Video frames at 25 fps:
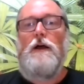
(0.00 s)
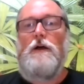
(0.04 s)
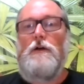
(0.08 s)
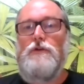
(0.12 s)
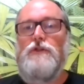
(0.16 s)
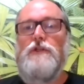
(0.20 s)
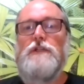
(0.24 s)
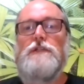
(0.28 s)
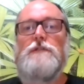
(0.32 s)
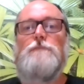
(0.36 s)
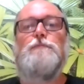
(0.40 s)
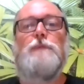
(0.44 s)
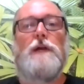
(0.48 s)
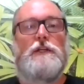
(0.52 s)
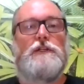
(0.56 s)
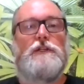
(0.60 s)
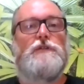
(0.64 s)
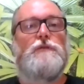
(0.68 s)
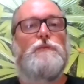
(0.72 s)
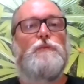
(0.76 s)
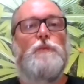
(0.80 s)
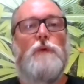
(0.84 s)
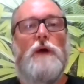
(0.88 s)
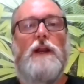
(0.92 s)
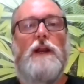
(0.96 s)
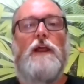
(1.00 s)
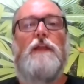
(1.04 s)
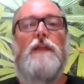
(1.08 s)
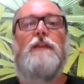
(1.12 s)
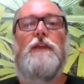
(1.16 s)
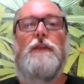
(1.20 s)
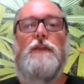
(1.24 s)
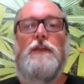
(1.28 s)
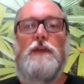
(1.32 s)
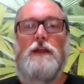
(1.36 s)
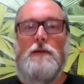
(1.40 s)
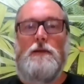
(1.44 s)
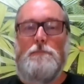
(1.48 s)
I'll just mention one other
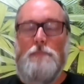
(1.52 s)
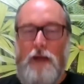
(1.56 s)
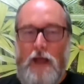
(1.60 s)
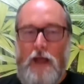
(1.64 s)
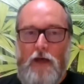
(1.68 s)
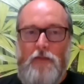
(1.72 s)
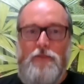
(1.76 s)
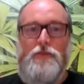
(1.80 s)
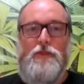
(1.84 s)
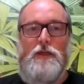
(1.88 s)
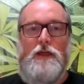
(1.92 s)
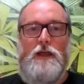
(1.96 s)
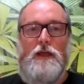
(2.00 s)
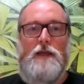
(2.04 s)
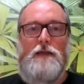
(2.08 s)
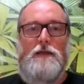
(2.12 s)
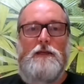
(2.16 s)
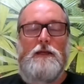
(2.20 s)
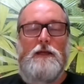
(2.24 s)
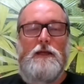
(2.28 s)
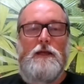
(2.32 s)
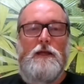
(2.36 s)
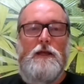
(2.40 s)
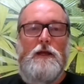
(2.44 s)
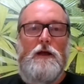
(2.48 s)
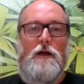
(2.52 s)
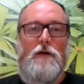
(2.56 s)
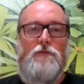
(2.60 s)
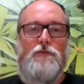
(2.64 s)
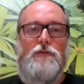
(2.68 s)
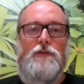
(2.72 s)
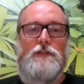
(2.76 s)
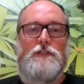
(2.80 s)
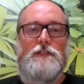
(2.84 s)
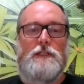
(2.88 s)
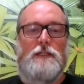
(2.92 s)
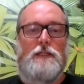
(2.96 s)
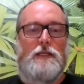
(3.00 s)
thing about that.
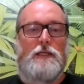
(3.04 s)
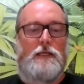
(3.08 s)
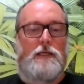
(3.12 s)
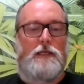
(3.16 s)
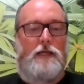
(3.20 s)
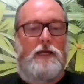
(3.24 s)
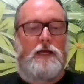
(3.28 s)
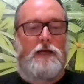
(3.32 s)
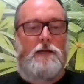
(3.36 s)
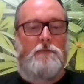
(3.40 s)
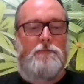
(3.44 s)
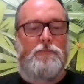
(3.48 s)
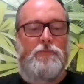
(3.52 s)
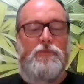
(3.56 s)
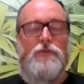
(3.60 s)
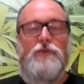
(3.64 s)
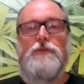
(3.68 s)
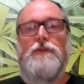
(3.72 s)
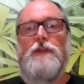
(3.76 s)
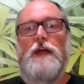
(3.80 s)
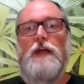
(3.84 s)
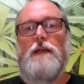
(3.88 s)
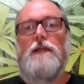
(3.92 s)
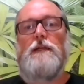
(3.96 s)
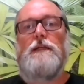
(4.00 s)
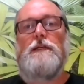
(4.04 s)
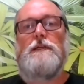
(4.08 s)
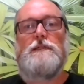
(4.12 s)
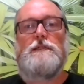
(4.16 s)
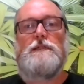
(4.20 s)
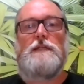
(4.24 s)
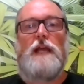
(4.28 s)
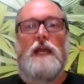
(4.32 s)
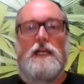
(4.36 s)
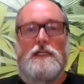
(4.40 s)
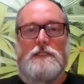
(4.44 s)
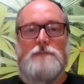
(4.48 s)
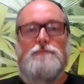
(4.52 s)
Obviously, that is
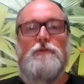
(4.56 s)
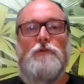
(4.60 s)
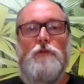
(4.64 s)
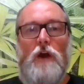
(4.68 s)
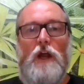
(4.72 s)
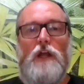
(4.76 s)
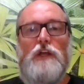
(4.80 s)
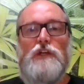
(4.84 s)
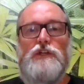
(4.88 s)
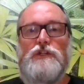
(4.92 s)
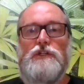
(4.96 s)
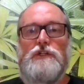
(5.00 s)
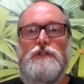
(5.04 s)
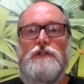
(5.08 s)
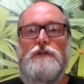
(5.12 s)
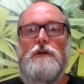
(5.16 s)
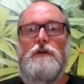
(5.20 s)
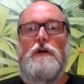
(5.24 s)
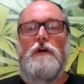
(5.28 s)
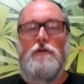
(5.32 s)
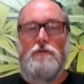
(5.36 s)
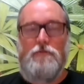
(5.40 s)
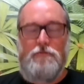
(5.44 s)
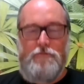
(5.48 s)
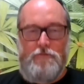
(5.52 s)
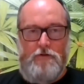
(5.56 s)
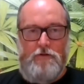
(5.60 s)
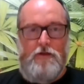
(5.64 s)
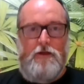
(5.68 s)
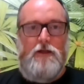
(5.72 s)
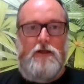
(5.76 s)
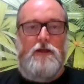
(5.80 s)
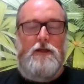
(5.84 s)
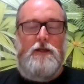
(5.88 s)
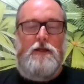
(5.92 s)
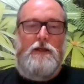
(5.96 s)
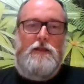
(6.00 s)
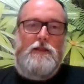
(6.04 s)
the aspiration of
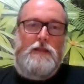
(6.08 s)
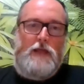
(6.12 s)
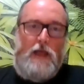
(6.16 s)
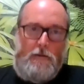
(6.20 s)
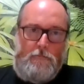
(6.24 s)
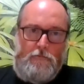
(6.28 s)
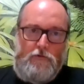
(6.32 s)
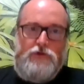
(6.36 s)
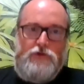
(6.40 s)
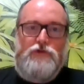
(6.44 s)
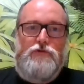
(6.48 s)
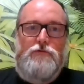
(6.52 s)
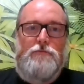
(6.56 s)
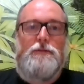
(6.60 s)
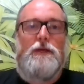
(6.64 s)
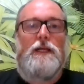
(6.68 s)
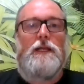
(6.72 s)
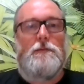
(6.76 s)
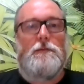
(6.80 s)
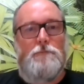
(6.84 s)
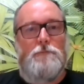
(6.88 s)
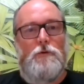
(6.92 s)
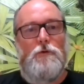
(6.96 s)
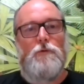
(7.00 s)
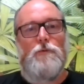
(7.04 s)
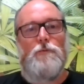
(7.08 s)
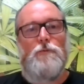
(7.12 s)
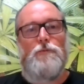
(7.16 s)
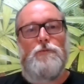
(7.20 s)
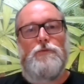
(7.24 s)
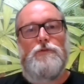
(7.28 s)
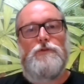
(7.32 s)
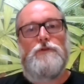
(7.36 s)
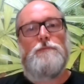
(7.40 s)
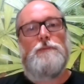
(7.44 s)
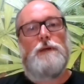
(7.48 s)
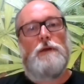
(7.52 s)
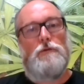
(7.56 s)
Aboriginal people
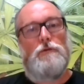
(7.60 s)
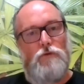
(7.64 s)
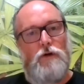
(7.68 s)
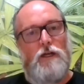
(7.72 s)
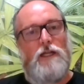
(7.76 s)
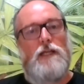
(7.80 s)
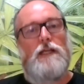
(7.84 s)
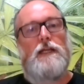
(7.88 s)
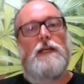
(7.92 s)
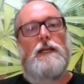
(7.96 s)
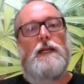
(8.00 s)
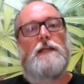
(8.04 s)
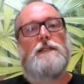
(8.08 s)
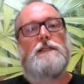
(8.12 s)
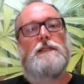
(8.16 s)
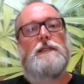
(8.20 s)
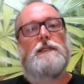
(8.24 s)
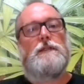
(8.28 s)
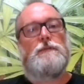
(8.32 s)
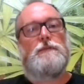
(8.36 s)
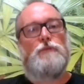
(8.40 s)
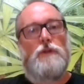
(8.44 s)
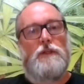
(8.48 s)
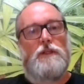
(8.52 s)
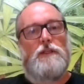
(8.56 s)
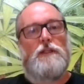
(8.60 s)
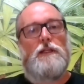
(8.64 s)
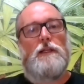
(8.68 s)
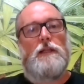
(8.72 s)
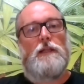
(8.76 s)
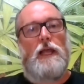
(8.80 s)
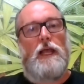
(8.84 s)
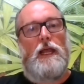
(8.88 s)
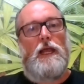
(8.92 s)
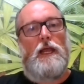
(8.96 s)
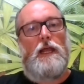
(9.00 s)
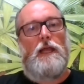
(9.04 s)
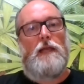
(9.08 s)
to be reconnected with the
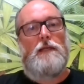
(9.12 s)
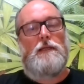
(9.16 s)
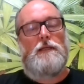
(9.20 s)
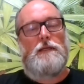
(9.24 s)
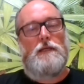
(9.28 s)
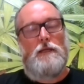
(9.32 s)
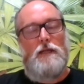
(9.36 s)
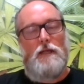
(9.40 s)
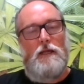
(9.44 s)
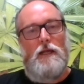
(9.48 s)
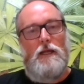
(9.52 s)
land.